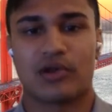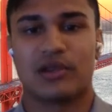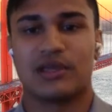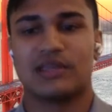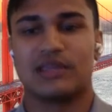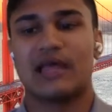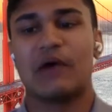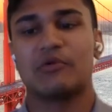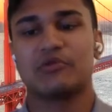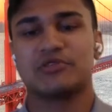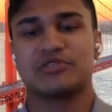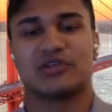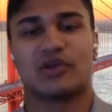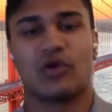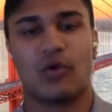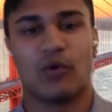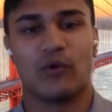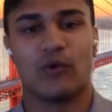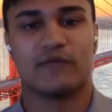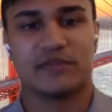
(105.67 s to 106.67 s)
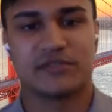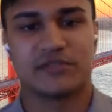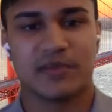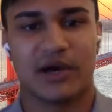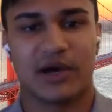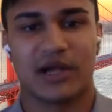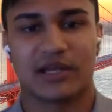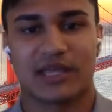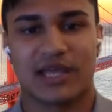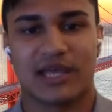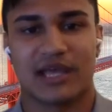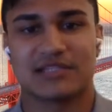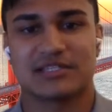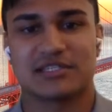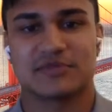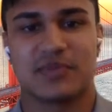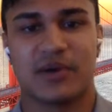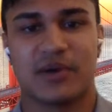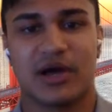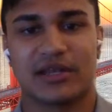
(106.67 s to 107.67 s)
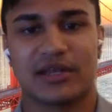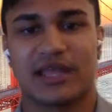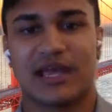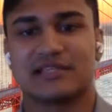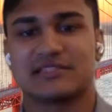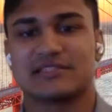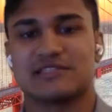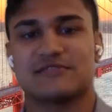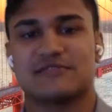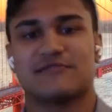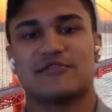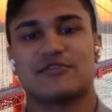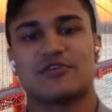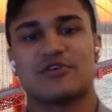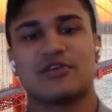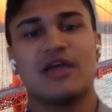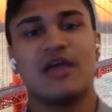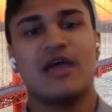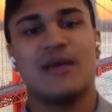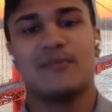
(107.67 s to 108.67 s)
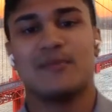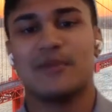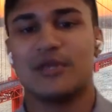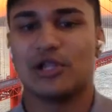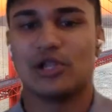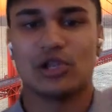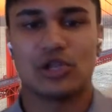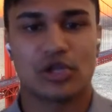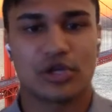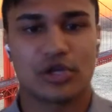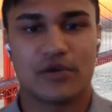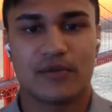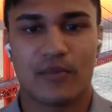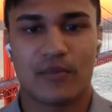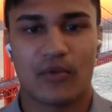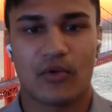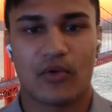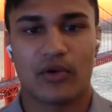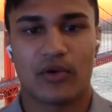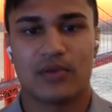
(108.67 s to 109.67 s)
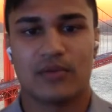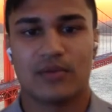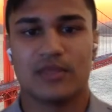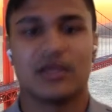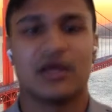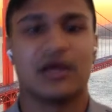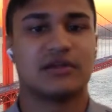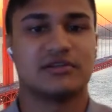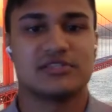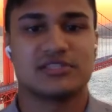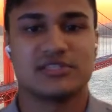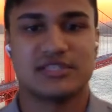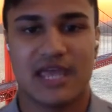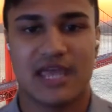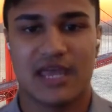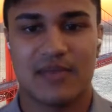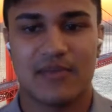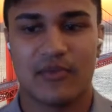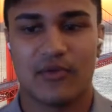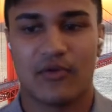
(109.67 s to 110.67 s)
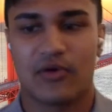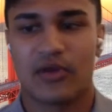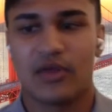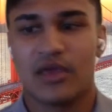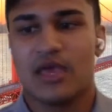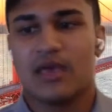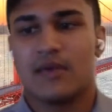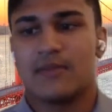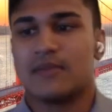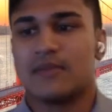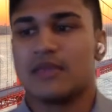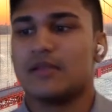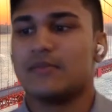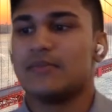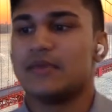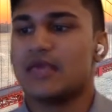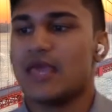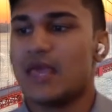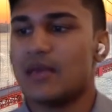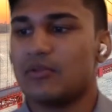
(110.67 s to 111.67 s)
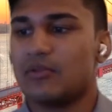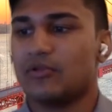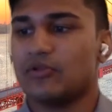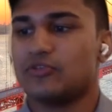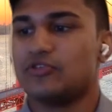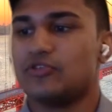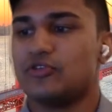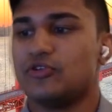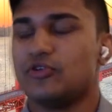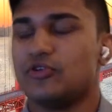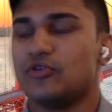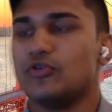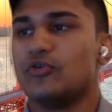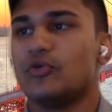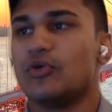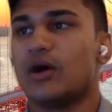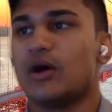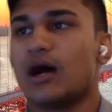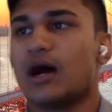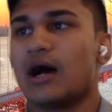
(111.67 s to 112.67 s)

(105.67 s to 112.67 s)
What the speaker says: And that was the goal of this podcast. This podcast is for me to learn more, me to understand more, me to be able to